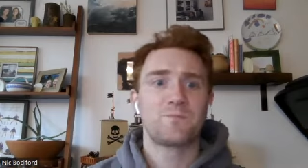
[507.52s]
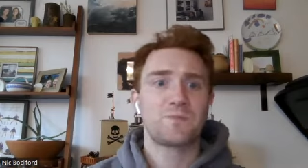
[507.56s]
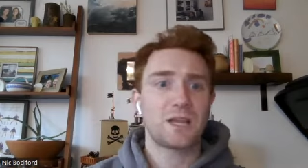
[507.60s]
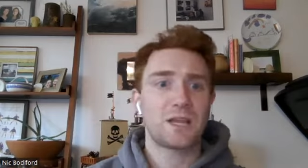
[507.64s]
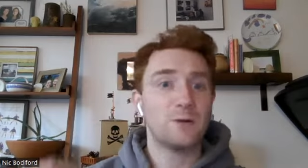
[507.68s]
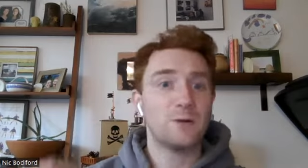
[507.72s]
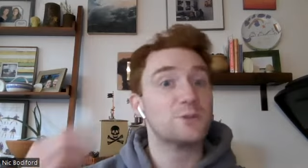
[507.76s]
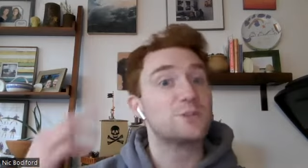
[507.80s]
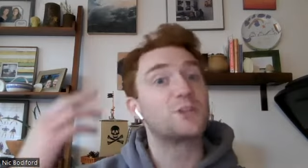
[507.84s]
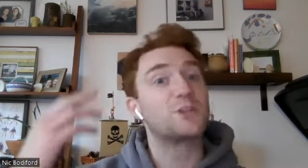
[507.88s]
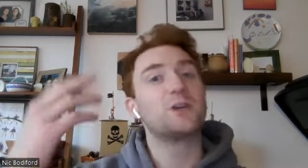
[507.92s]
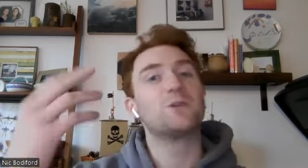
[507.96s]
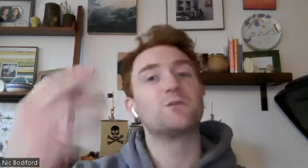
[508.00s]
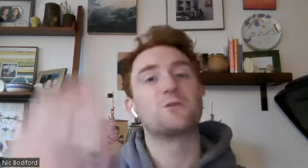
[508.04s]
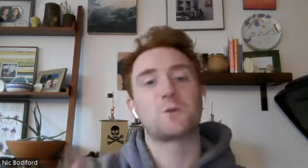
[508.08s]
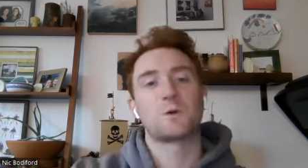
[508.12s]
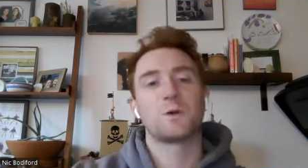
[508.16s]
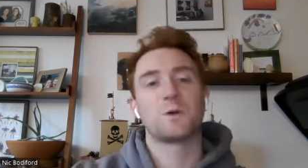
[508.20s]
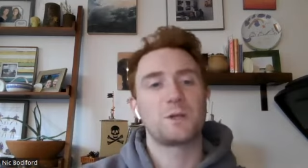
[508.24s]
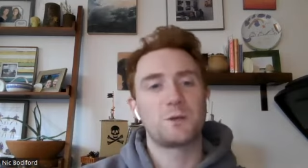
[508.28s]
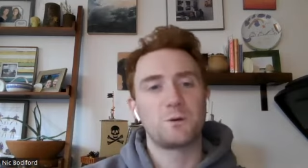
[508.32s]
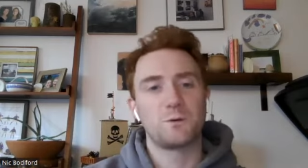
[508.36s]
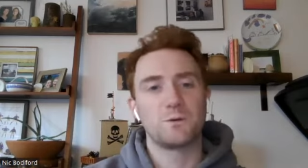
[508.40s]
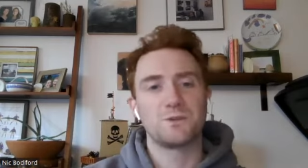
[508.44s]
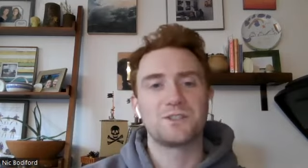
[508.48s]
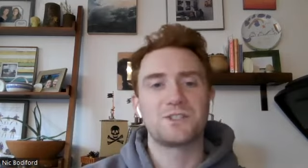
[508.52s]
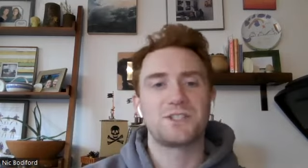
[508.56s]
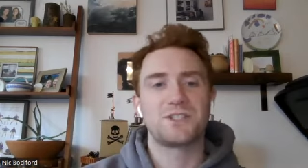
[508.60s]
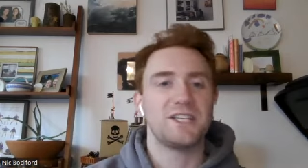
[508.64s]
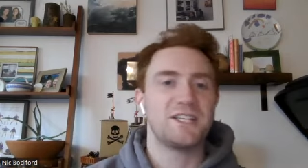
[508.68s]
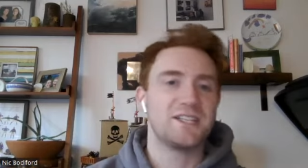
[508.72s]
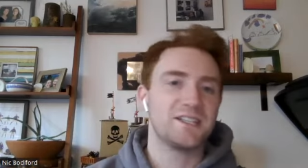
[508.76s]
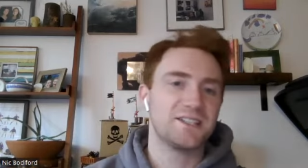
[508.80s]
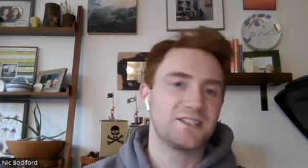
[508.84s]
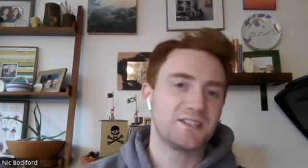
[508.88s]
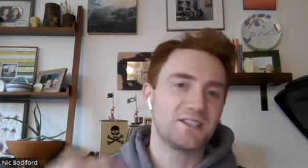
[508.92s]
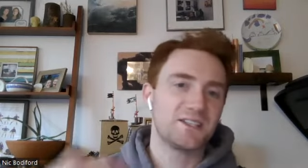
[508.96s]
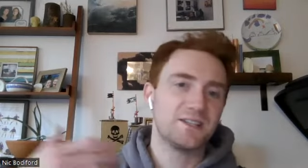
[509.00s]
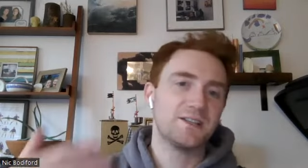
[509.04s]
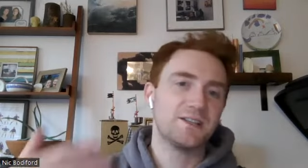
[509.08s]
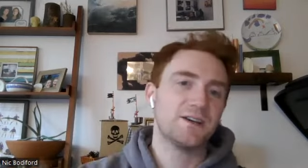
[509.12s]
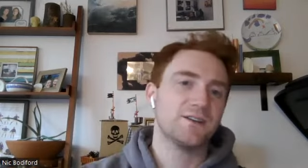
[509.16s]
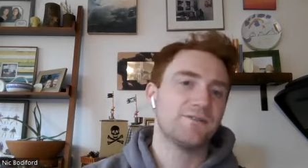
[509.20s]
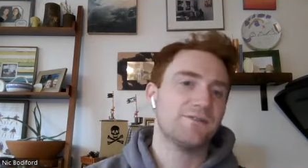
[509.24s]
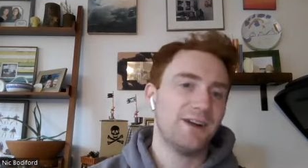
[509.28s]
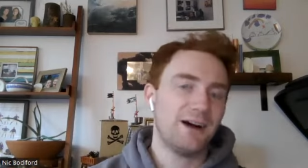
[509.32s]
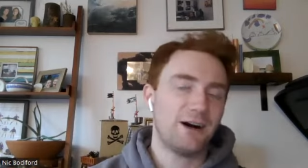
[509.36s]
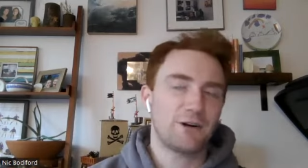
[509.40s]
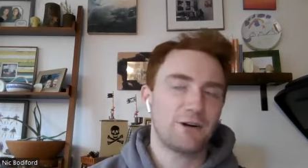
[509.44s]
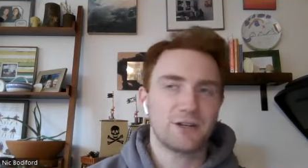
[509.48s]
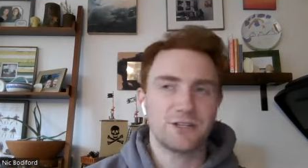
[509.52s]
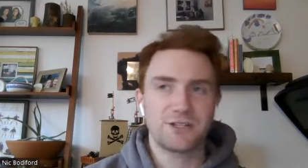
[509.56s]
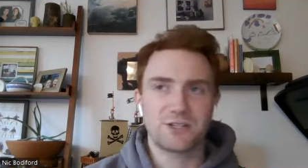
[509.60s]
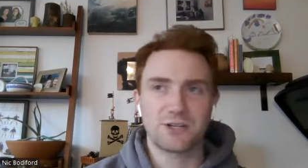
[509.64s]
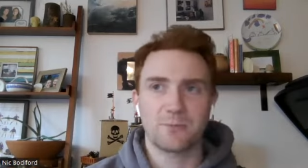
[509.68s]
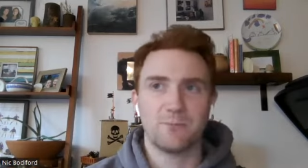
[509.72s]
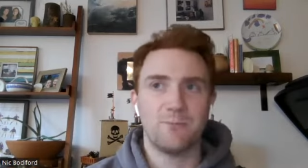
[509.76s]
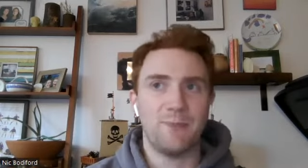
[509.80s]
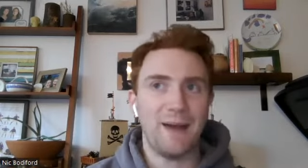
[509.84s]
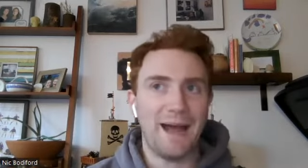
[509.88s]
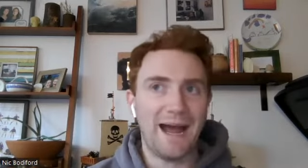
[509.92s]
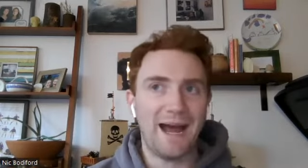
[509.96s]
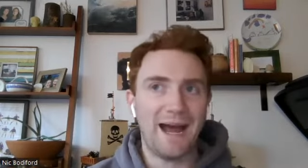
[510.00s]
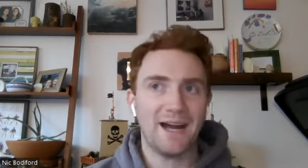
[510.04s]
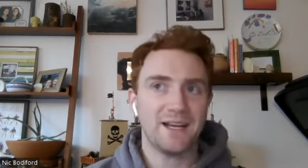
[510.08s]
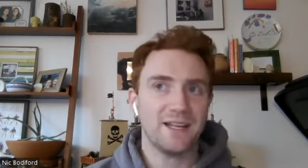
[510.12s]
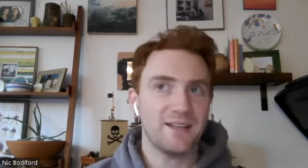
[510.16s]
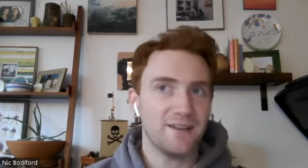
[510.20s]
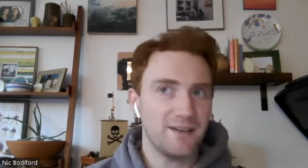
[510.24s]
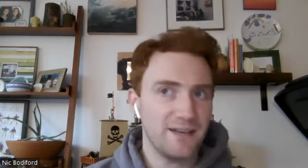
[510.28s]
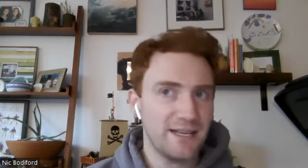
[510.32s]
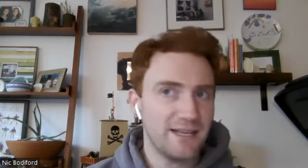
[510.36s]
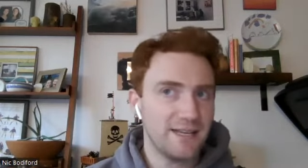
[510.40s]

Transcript: it was it was really cool to see because the Falcons are bad in,